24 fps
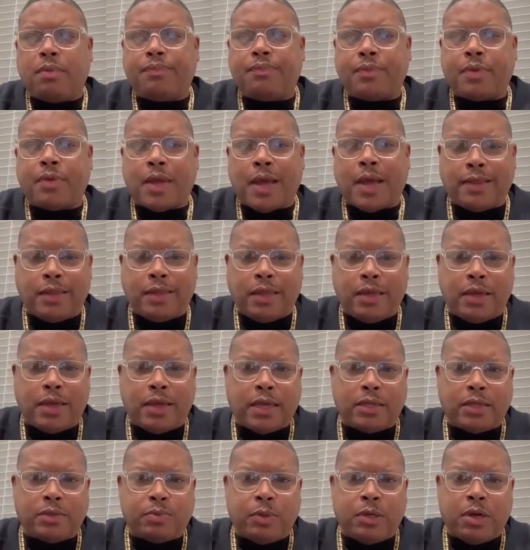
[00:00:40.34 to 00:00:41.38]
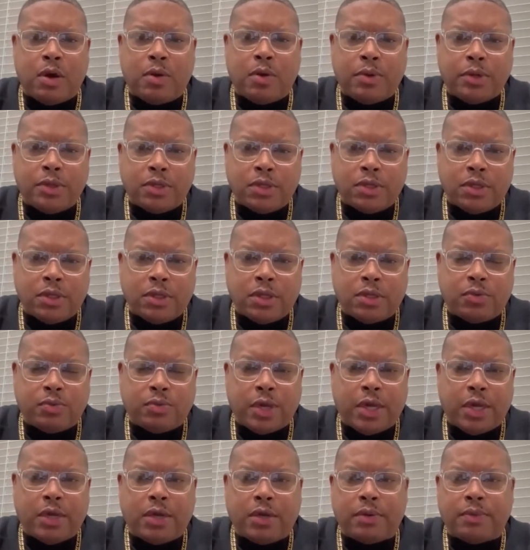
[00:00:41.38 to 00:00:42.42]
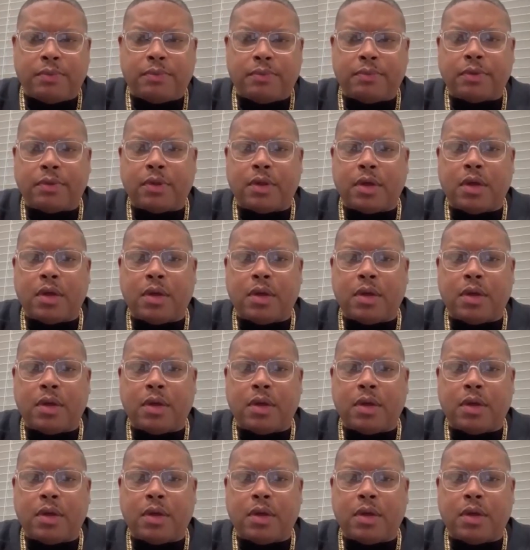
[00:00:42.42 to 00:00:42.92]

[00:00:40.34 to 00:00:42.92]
Well, I think as we go into this week,